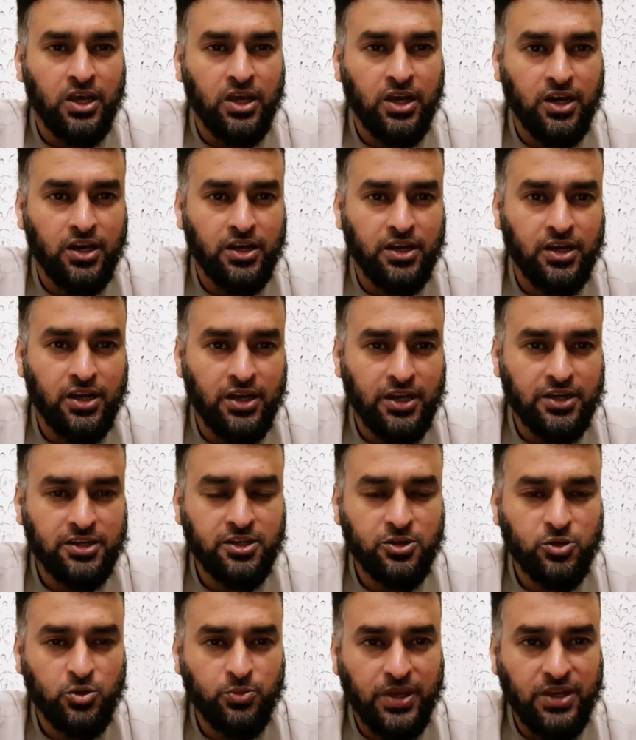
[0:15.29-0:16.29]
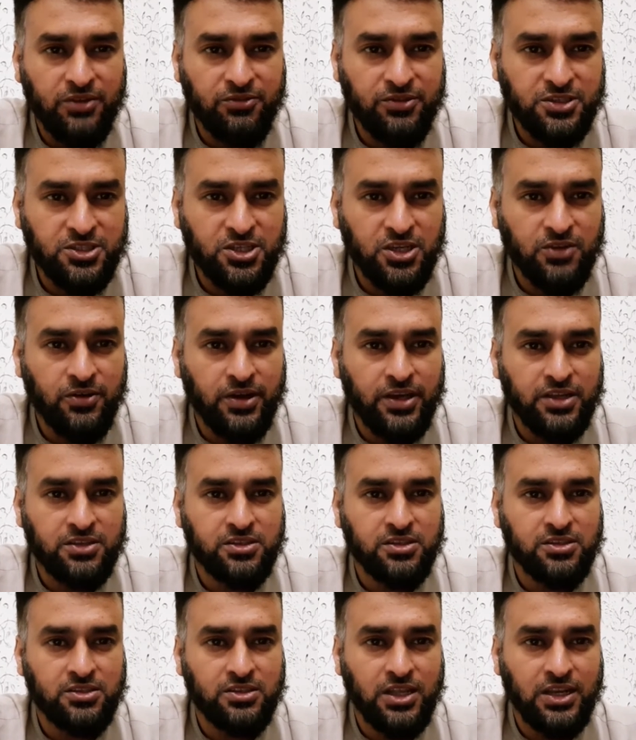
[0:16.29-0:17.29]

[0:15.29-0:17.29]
related to beneficial viruses.